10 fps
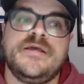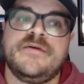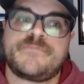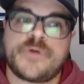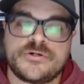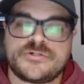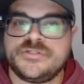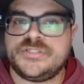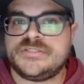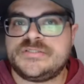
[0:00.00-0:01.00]
if
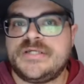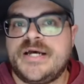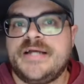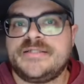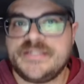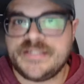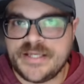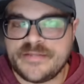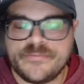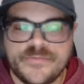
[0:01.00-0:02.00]
Partridge is the guy to
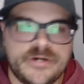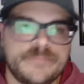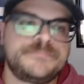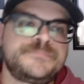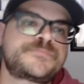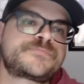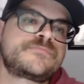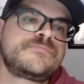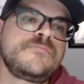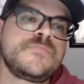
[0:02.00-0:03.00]
get them there.
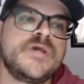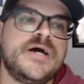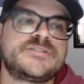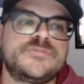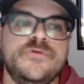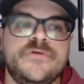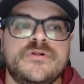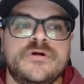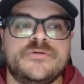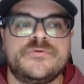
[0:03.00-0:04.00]
So moving
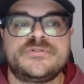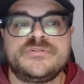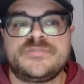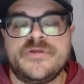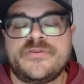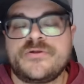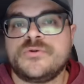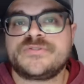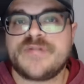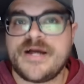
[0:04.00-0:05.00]
along to Richard Smith, the
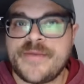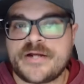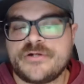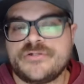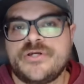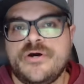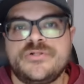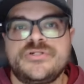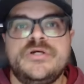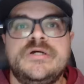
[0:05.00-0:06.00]
Colts linebackers
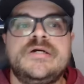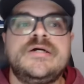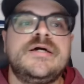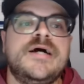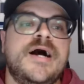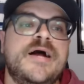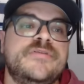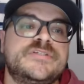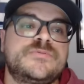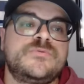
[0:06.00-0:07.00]
coach.
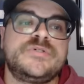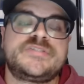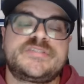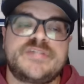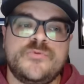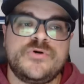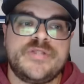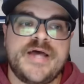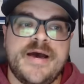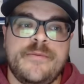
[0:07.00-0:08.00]
This was someone
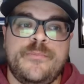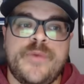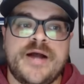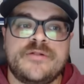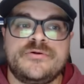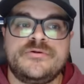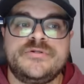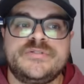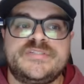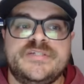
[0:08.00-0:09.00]
that Ballard
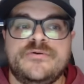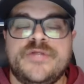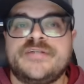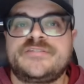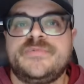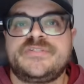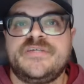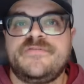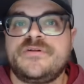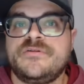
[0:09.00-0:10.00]
singled out
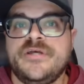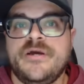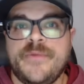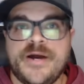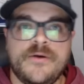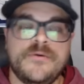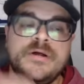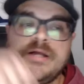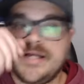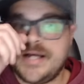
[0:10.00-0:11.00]
specifically about
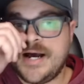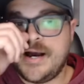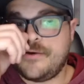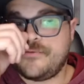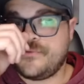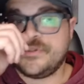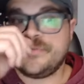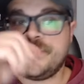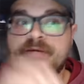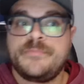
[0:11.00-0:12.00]
really
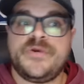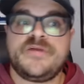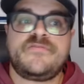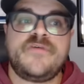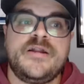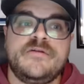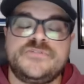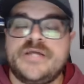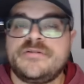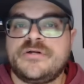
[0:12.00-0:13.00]
being a big fan of
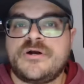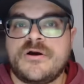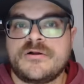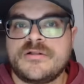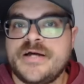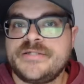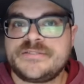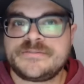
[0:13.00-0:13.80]
Jalen Carlisle,